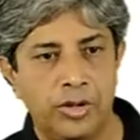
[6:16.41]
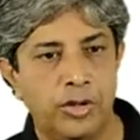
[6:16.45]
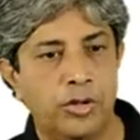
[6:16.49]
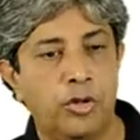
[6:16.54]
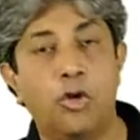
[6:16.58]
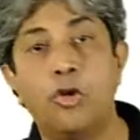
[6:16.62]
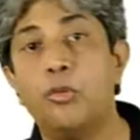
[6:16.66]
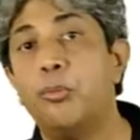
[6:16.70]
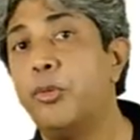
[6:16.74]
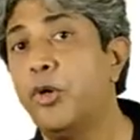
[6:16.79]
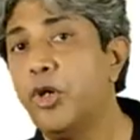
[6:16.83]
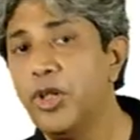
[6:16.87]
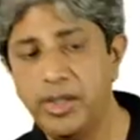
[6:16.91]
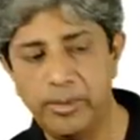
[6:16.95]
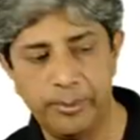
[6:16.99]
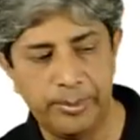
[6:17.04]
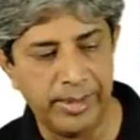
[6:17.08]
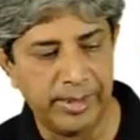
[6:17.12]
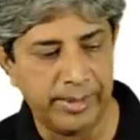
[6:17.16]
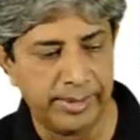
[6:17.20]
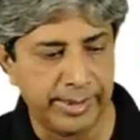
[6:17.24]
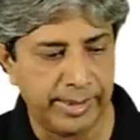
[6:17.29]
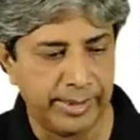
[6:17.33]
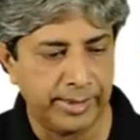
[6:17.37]
or
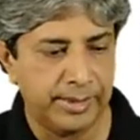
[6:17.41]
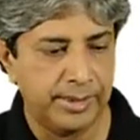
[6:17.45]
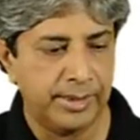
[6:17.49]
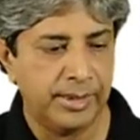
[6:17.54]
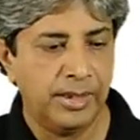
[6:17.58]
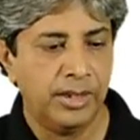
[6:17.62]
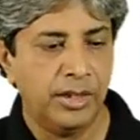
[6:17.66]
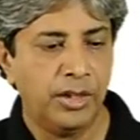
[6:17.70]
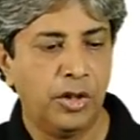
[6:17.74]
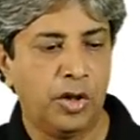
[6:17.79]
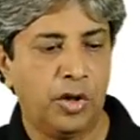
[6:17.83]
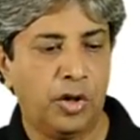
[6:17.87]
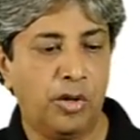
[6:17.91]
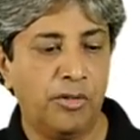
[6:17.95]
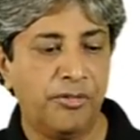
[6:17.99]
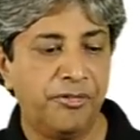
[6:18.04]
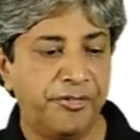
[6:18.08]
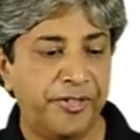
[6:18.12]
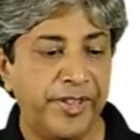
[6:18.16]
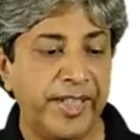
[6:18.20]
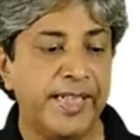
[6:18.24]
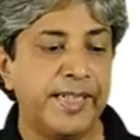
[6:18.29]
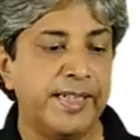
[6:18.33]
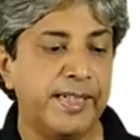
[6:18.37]
bodybuilding or
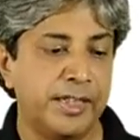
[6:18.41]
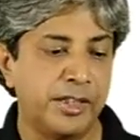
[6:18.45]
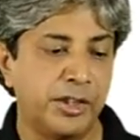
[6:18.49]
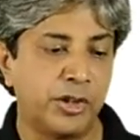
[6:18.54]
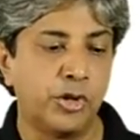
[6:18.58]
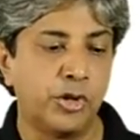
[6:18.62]
fitness